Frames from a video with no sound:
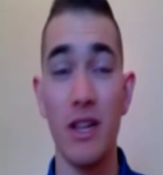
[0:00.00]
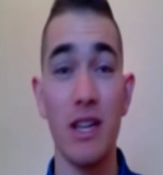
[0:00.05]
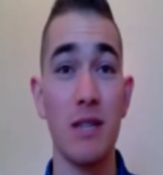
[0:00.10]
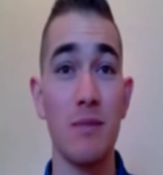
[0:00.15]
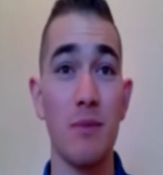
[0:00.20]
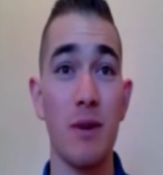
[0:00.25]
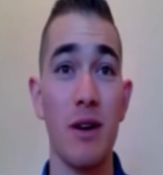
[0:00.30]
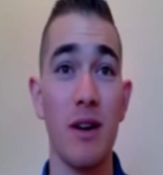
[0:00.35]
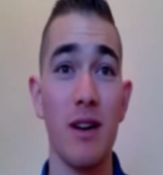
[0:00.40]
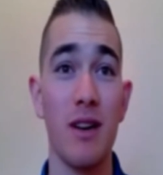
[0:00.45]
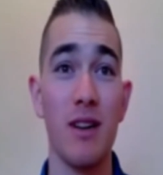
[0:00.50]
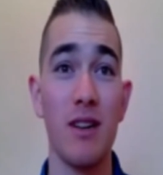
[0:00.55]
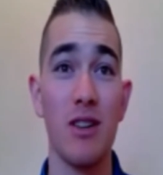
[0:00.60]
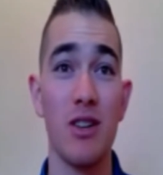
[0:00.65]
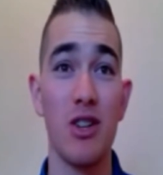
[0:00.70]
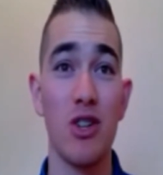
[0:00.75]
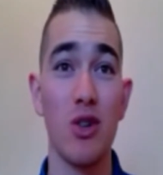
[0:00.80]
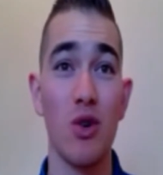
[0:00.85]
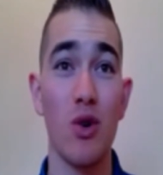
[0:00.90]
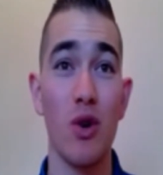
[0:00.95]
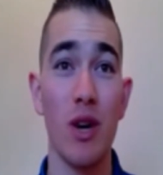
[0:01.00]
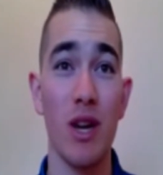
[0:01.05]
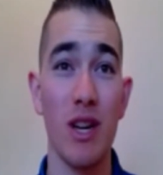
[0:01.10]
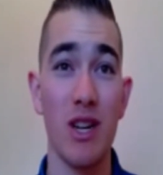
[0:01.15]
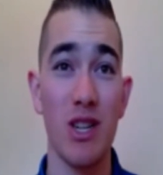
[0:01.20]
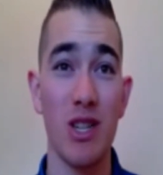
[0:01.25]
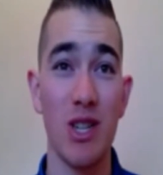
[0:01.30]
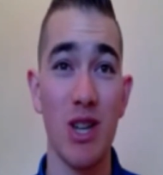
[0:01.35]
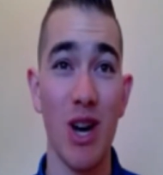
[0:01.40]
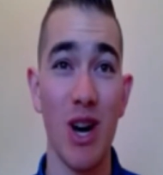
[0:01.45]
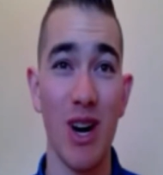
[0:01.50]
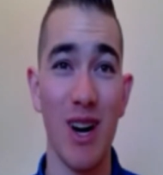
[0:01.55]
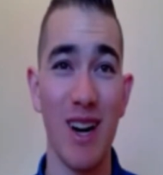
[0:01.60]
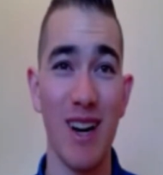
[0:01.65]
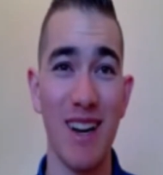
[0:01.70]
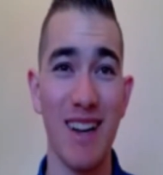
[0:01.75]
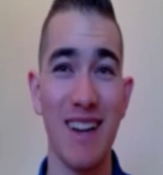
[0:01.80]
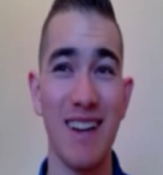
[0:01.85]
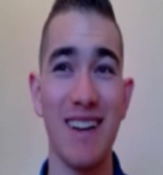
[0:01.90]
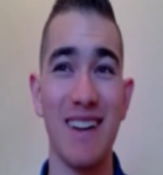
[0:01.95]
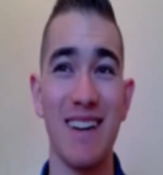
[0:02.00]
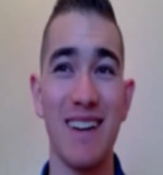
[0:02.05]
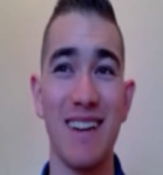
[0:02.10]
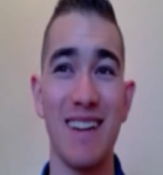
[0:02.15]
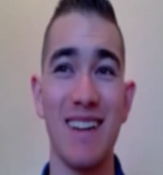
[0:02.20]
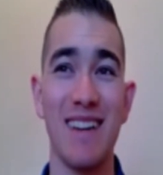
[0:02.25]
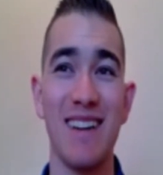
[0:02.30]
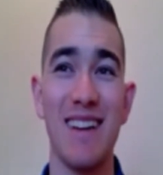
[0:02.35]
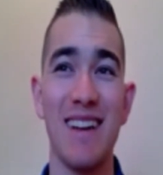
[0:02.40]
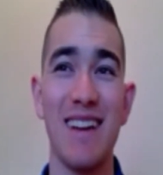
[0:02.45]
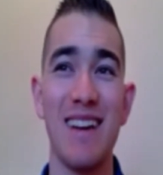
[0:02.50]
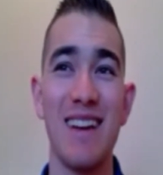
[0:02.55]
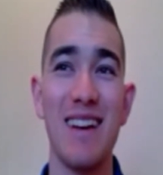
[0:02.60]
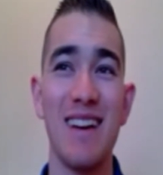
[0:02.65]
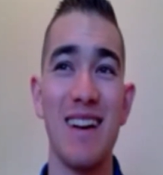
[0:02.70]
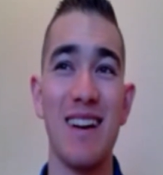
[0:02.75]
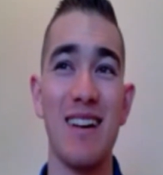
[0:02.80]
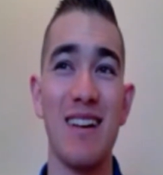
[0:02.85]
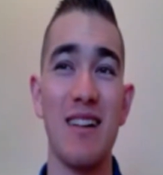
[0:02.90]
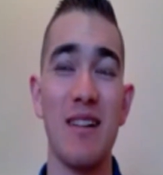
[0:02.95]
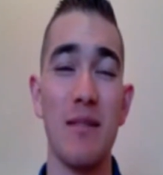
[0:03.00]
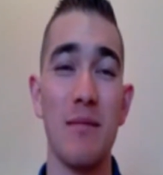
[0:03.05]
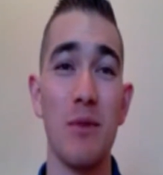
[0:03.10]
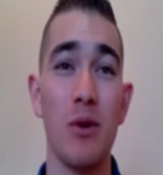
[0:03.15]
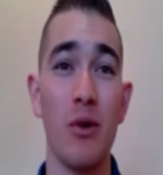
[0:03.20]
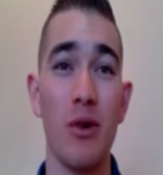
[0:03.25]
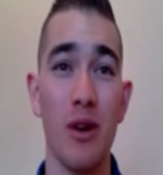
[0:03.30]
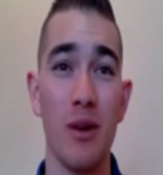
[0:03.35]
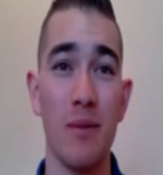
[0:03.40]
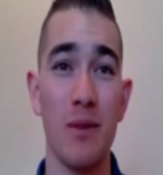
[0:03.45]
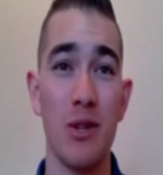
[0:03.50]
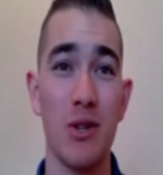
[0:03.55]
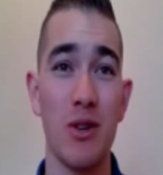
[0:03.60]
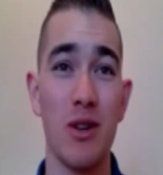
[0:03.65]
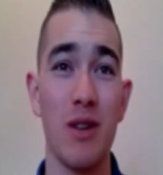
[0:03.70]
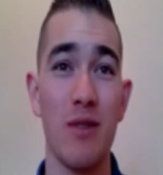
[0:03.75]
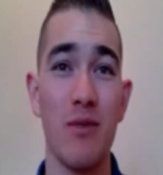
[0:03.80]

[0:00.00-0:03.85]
that's my short-ish talk on motor imagery.